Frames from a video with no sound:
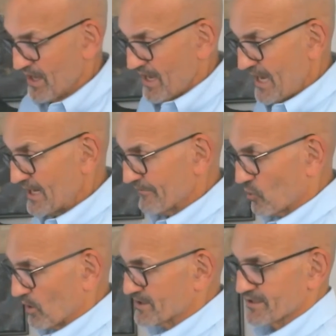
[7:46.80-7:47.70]
And of
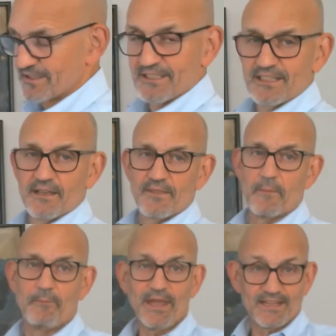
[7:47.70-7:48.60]
course, the
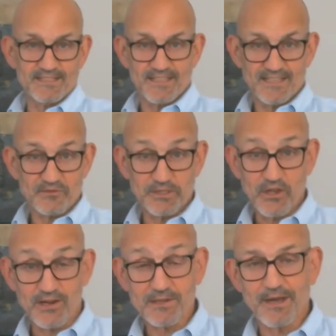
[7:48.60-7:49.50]
biggest thing, as we
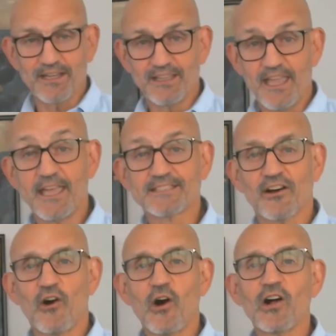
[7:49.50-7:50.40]
talked about, it's
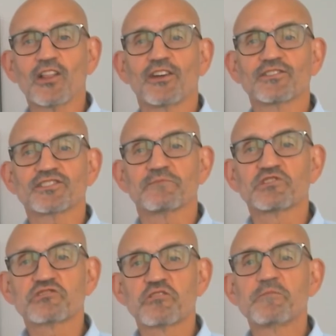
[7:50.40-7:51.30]
all under
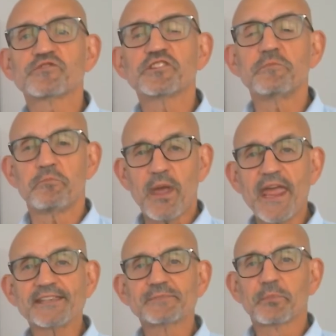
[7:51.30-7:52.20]

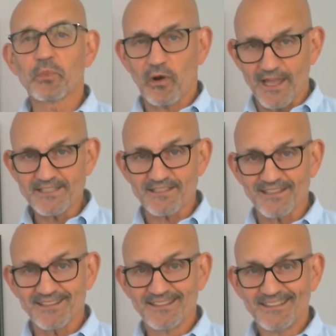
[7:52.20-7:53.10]
subscription-based
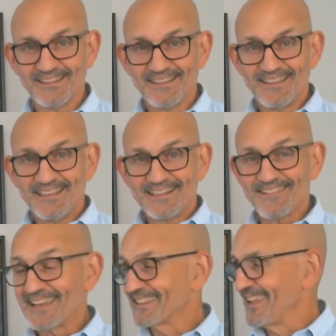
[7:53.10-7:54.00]
pricing,
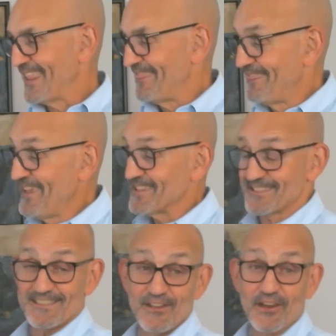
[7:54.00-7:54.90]
right? And
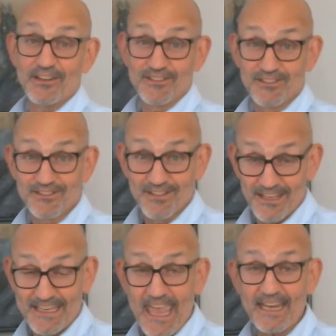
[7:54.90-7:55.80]
this, you can,
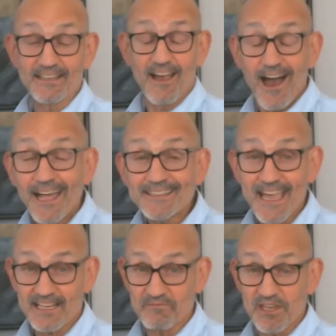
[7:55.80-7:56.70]
again,
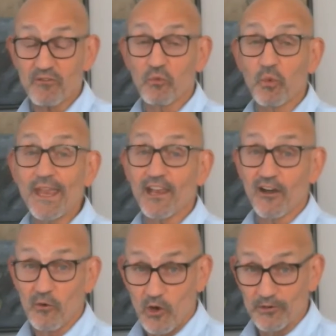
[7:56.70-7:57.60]
contact me. We can
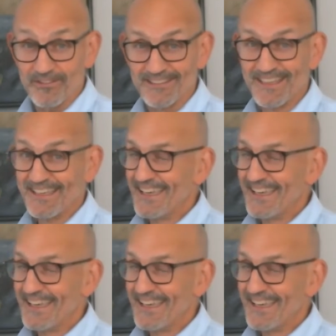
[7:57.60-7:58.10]
go over.